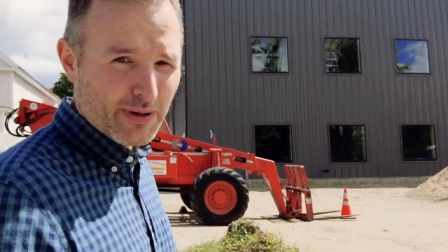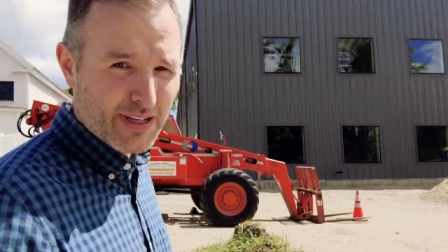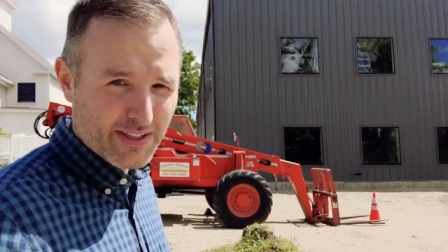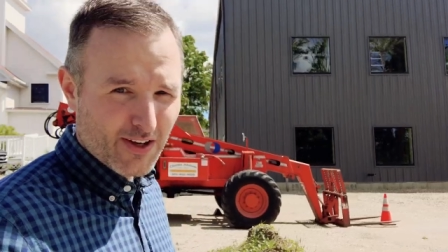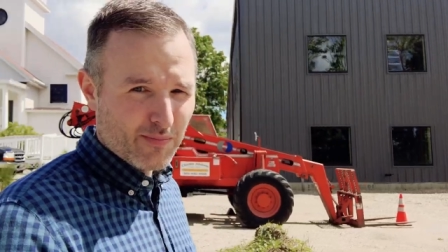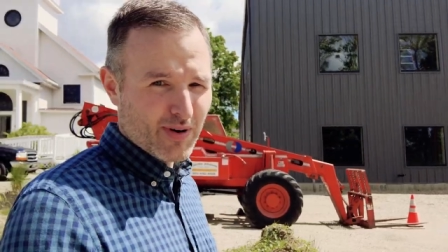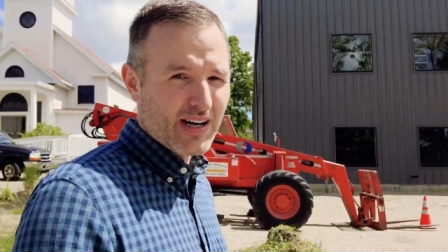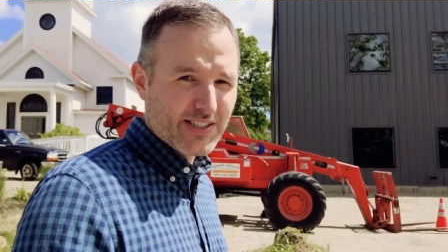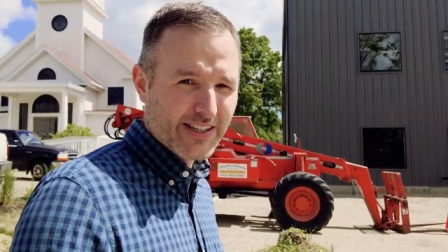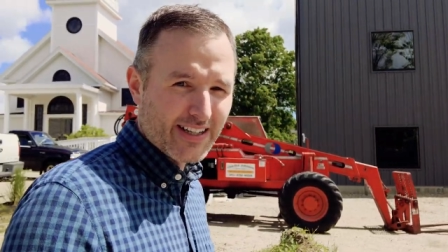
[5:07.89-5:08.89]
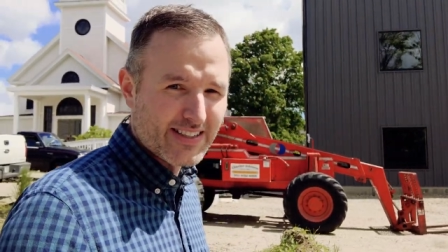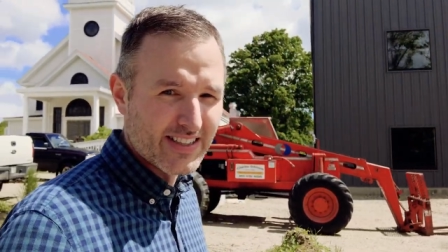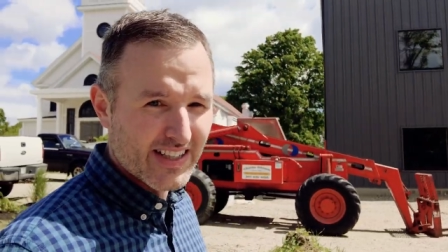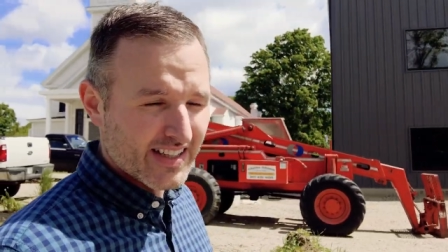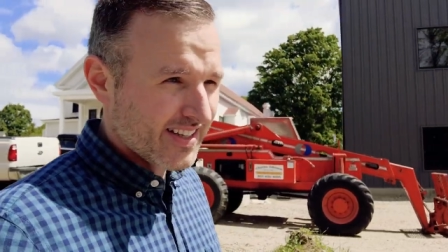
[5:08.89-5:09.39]
million dollar project,
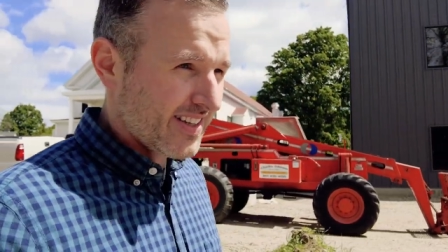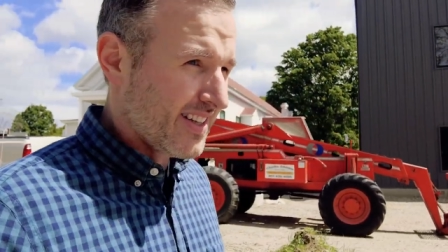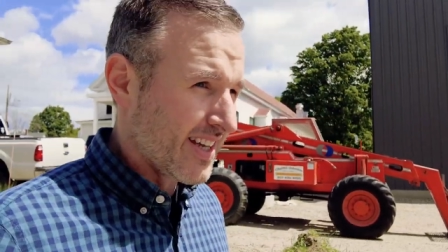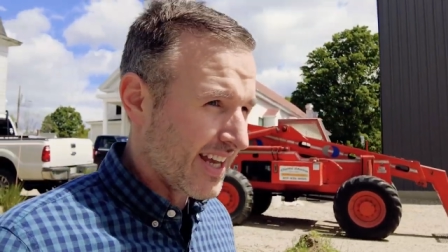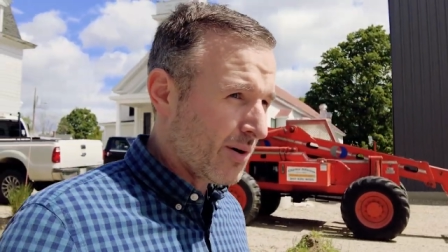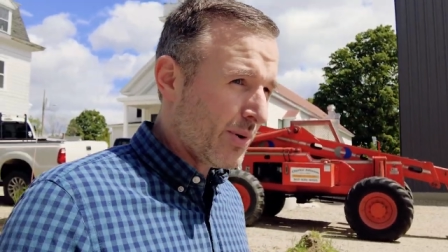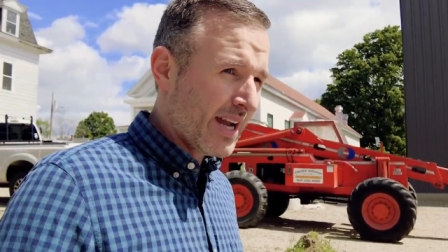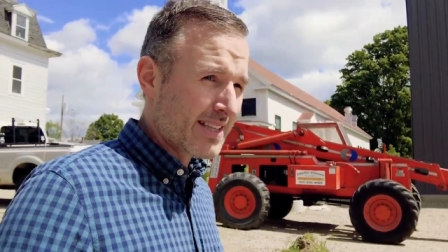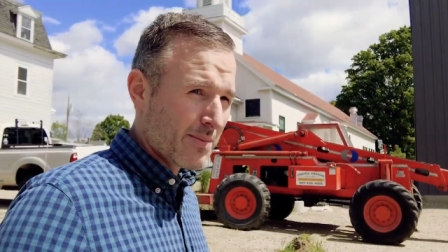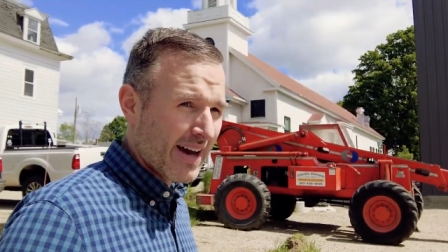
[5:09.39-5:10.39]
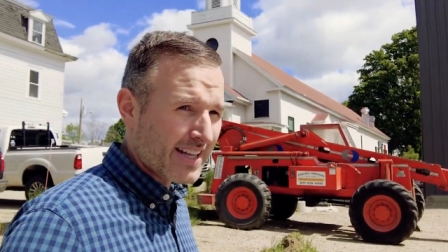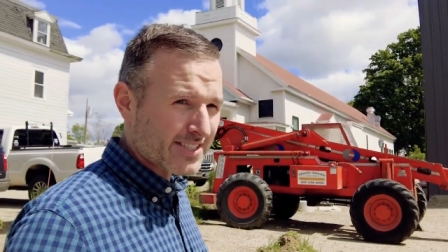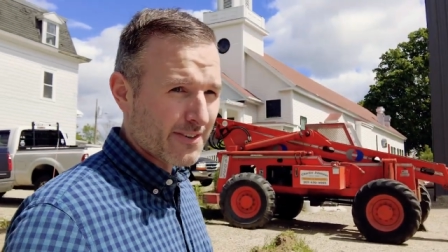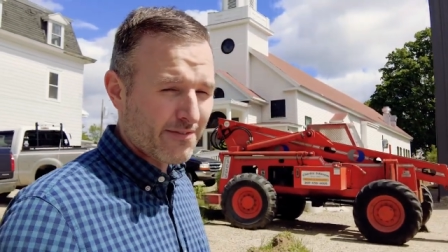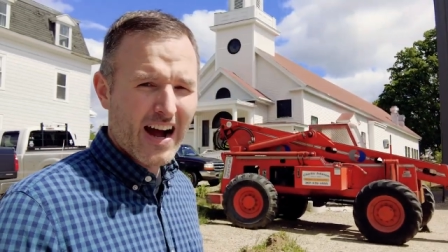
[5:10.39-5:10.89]
and we had to match
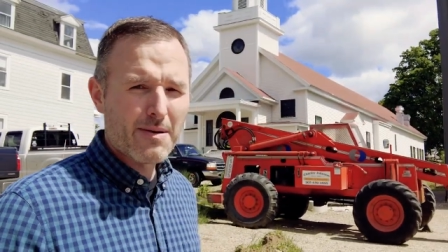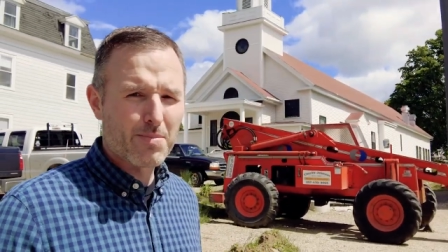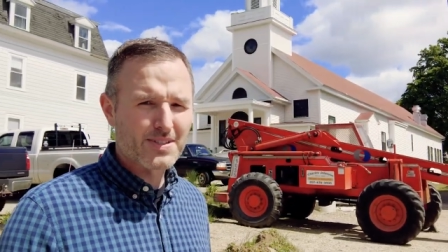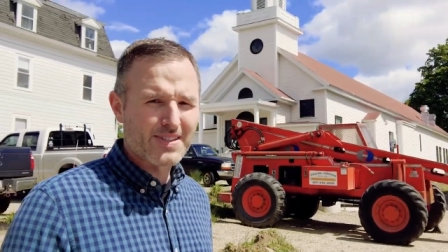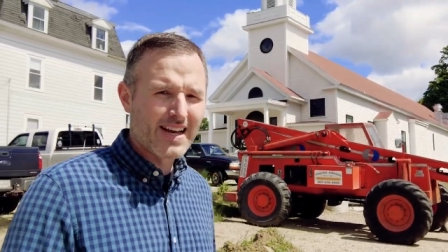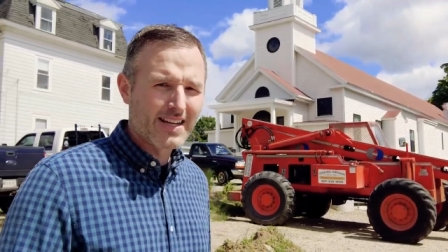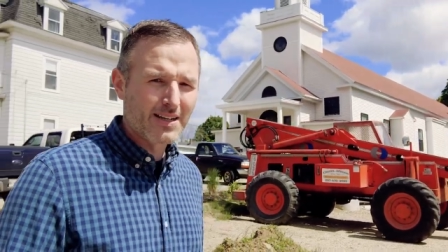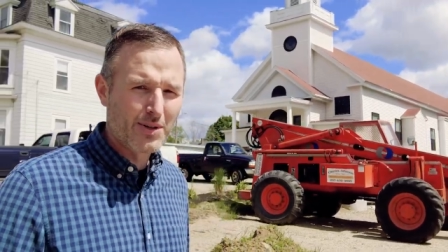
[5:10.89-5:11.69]
it at five percent.